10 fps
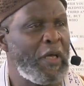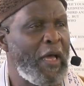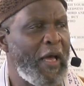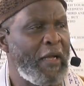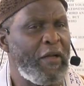
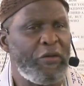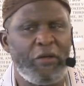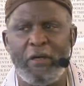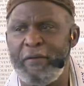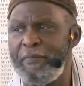
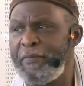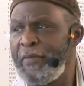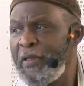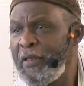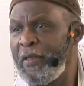Hallelujah.
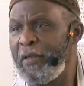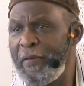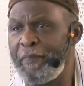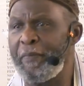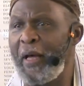
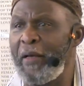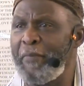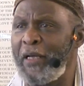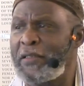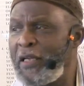
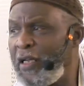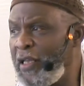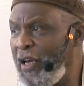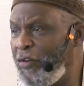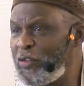My son
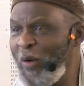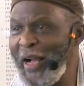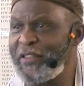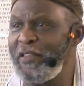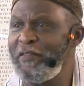here was
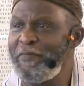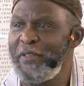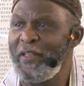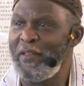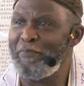watching
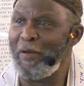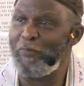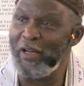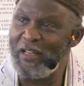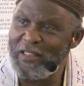my
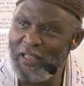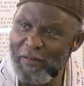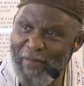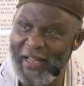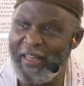brother's
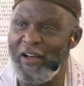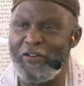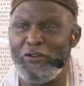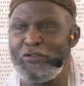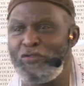son back there
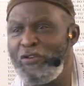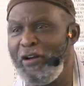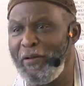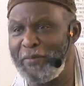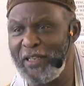on those
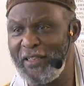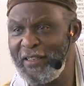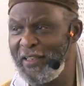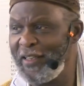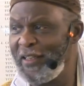drums,
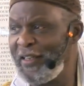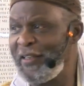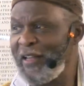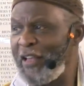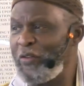and
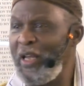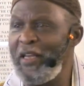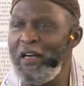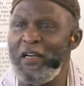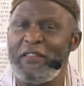that's what he
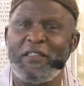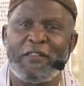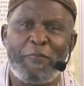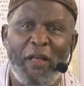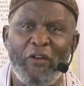does,
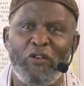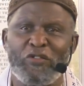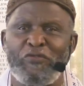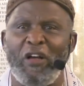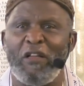is play
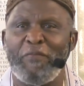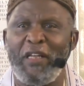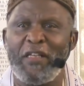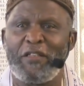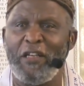those drums, but
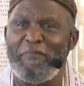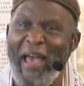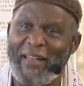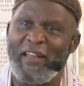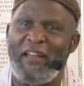he stood
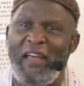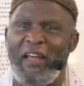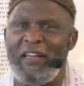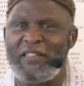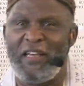back today
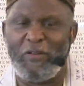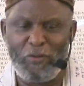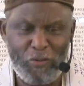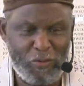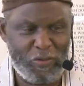and he said,
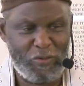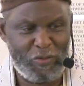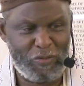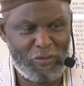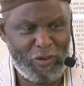
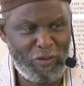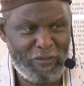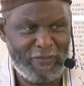ooh.